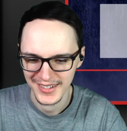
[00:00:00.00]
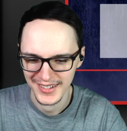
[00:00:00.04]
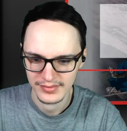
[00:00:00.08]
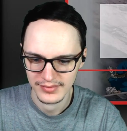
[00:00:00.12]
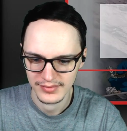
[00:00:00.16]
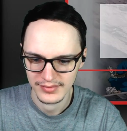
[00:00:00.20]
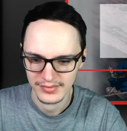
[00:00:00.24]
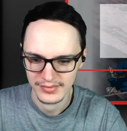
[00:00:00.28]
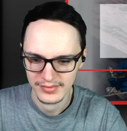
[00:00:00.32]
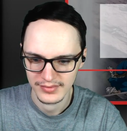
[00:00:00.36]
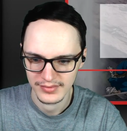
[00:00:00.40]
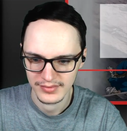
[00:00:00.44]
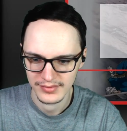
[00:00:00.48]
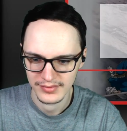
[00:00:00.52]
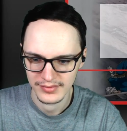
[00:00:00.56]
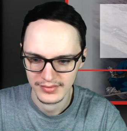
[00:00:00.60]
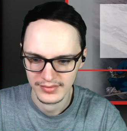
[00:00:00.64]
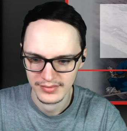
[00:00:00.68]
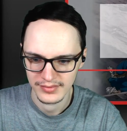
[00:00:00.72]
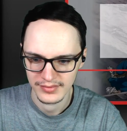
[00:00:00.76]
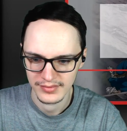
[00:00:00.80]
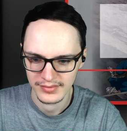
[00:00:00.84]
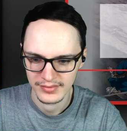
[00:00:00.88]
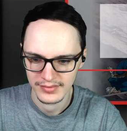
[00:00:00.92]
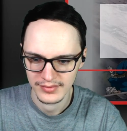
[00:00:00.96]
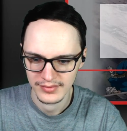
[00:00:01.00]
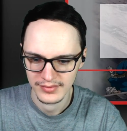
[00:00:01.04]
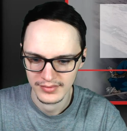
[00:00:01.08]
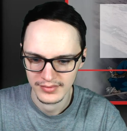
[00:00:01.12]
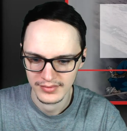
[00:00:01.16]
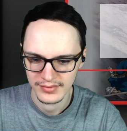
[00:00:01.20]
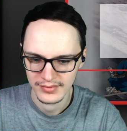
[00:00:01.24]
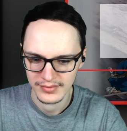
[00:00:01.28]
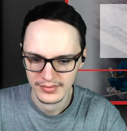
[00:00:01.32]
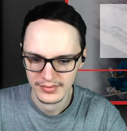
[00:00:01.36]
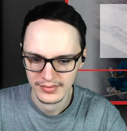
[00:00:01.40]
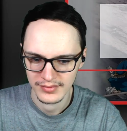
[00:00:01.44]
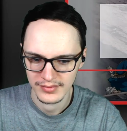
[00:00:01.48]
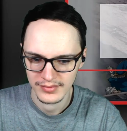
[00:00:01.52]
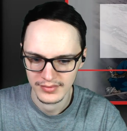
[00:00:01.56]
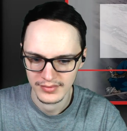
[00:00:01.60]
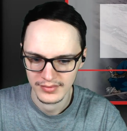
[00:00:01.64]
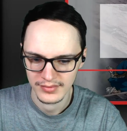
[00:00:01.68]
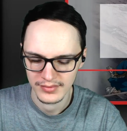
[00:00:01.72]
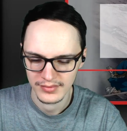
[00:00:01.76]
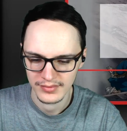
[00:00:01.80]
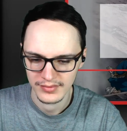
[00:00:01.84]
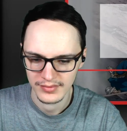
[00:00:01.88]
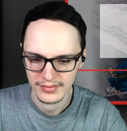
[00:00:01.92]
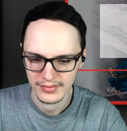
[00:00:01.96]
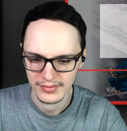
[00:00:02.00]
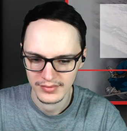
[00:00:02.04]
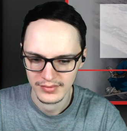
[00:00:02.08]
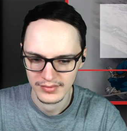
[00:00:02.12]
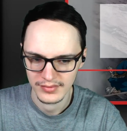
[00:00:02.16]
No one is speaking in this clip.